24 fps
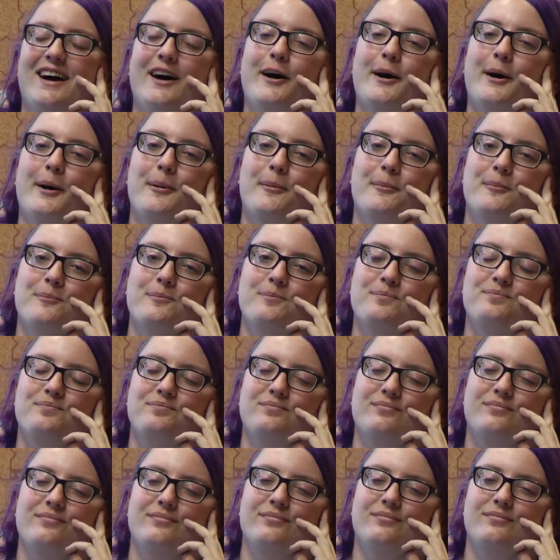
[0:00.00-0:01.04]
Um,
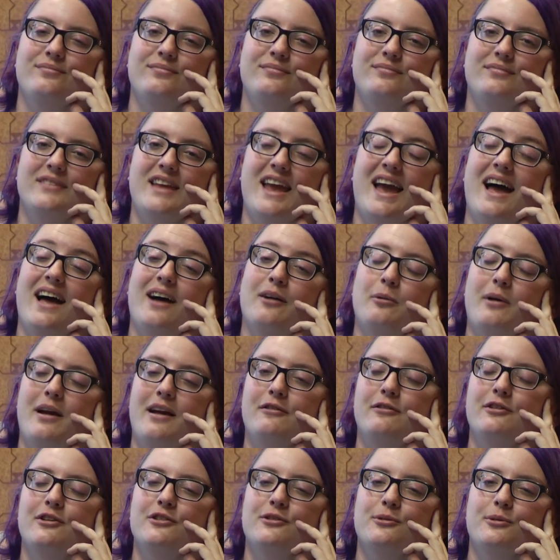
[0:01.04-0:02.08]
yeah,
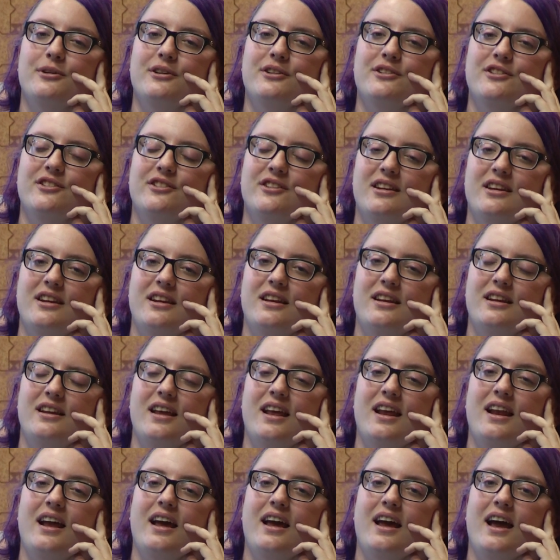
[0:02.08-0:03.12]
ravers are interested in
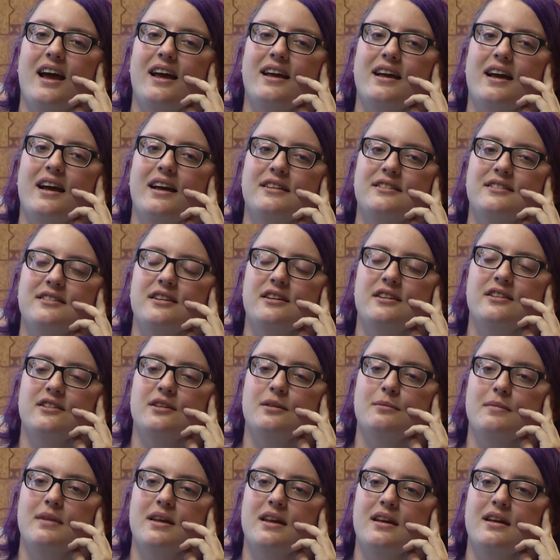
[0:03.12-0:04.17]
it, and I, I, I, see it
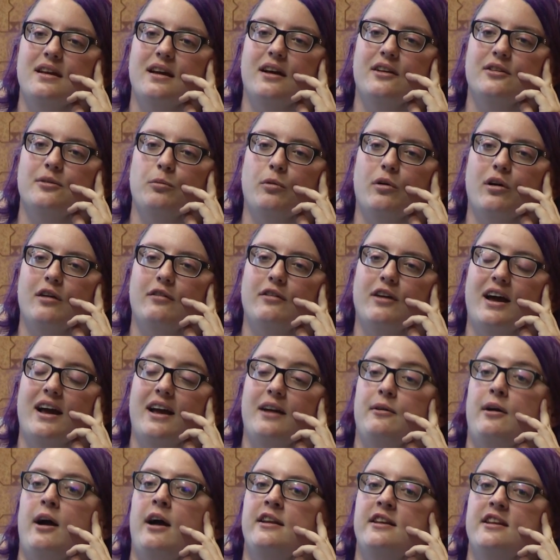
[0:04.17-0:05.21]
to me as more of a,
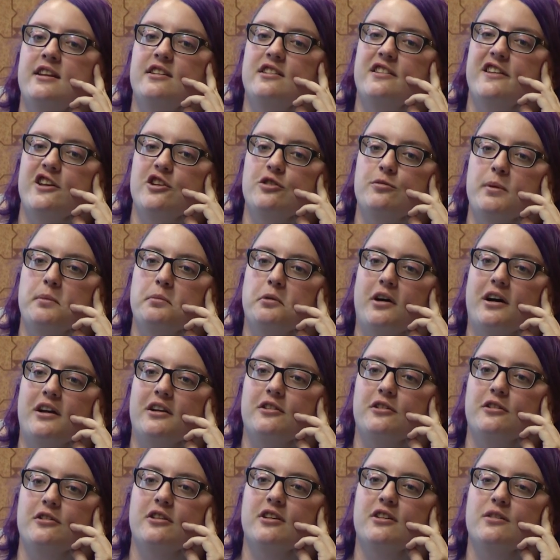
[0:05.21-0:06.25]
I, I need to teach people how
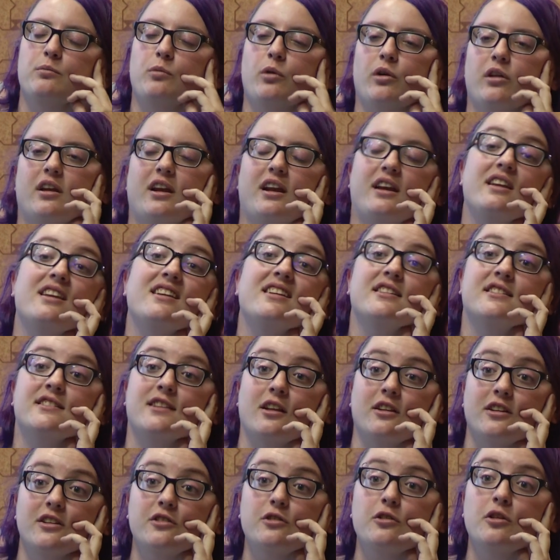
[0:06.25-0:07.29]
to do this more than I need to
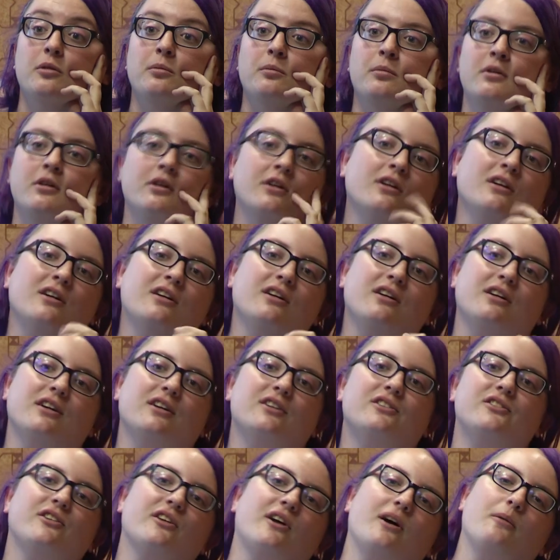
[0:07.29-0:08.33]
sell it to them,
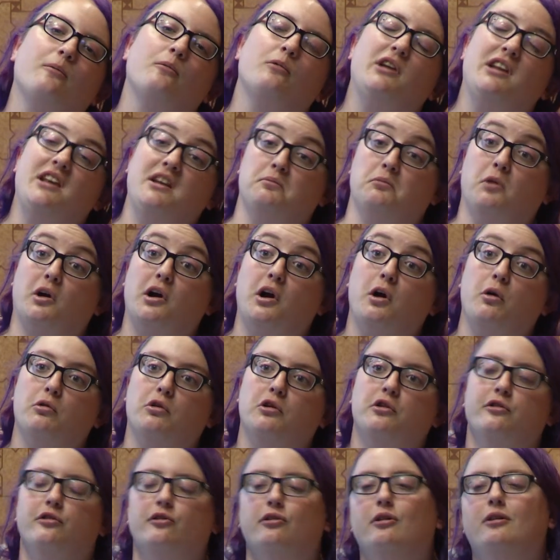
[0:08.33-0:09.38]
because um, we need more
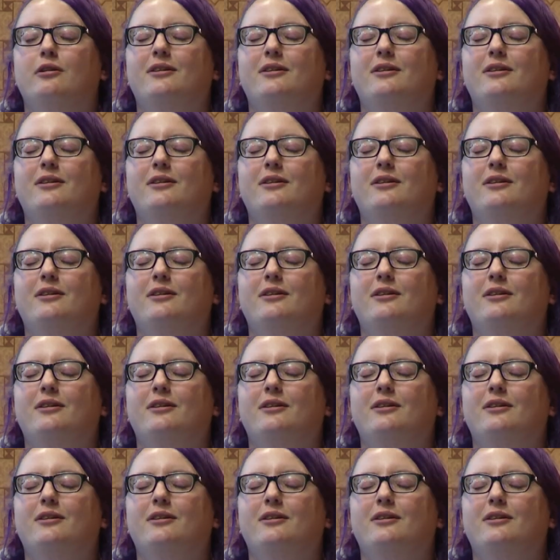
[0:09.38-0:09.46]
coders.